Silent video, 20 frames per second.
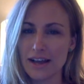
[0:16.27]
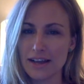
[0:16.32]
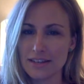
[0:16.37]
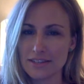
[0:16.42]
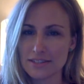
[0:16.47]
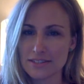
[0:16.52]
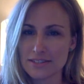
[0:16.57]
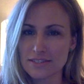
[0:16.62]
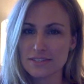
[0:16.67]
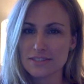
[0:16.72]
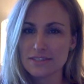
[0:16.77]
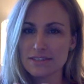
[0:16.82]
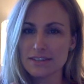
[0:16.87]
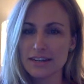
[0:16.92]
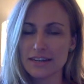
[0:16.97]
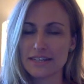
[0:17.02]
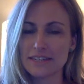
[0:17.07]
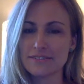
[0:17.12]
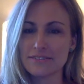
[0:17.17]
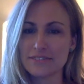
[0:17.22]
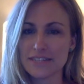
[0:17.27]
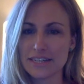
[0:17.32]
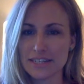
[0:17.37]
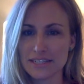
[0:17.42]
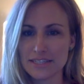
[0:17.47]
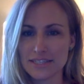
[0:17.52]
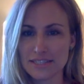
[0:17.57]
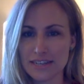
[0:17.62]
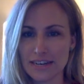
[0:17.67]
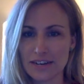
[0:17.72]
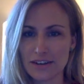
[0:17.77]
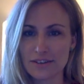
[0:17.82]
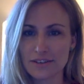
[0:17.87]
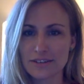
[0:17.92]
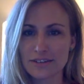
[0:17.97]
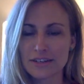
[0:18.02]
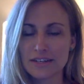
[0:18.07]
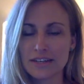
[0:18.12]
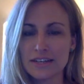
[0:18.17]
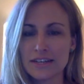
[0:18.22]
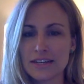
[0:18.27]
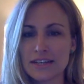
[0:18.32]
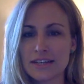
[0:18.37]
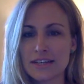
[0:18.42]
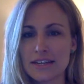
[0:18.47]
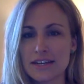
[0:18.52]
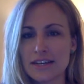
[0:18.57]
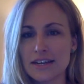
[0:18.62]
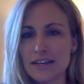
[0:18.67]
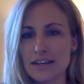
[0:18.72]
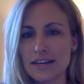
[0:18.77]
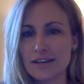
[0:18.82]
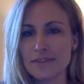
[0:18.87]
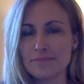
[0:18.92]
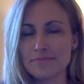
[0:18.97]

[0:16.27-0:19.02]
as kind of test out um,